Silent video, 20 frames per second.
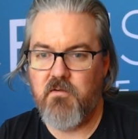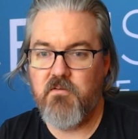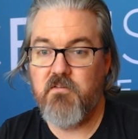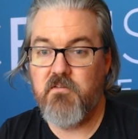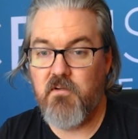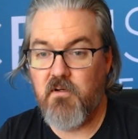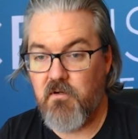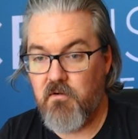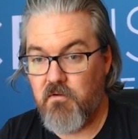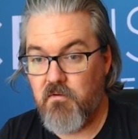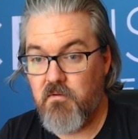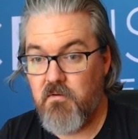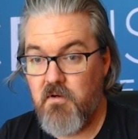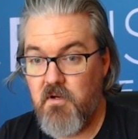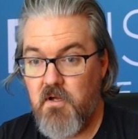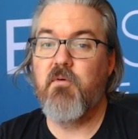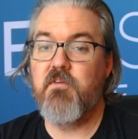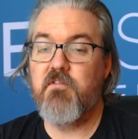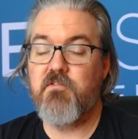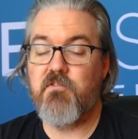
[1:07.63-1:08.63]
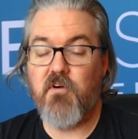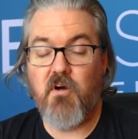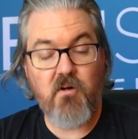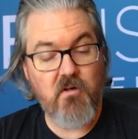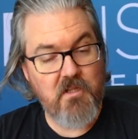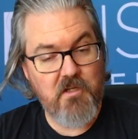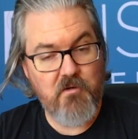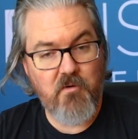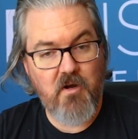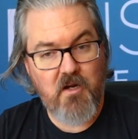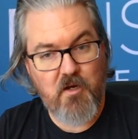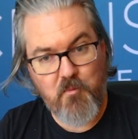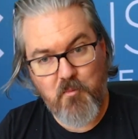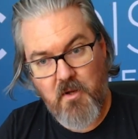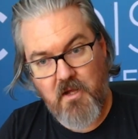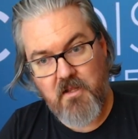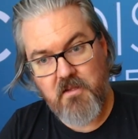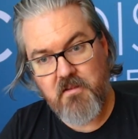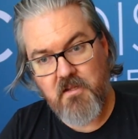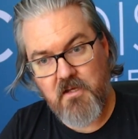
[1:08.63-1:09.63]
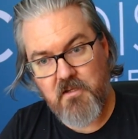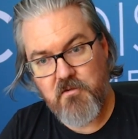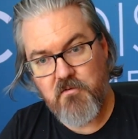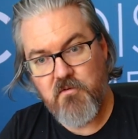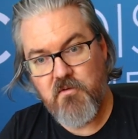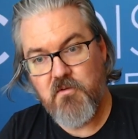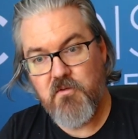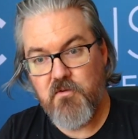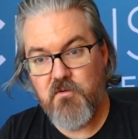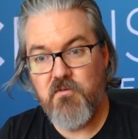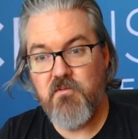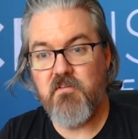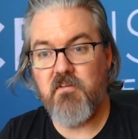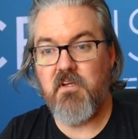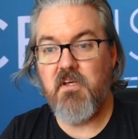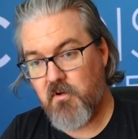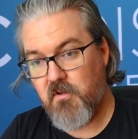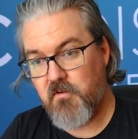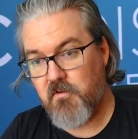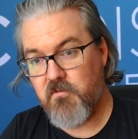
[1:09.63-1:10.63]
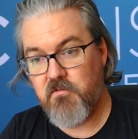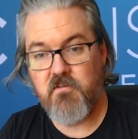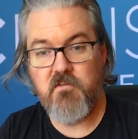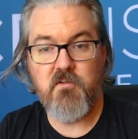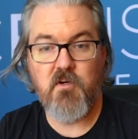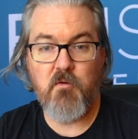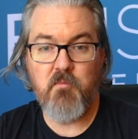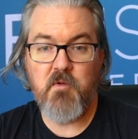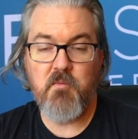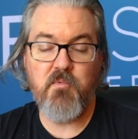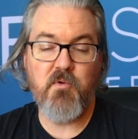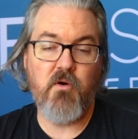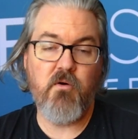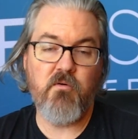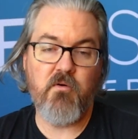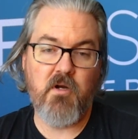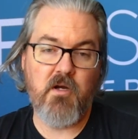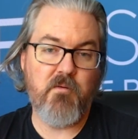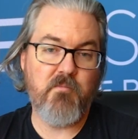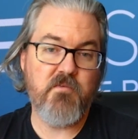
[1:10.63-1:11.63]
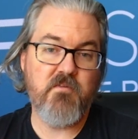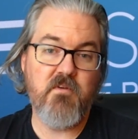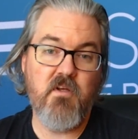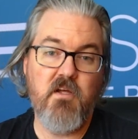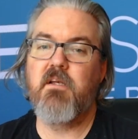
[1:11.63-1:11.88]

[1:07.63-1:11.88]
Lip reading: So we strongly recommend that you use one of those Adobe programs,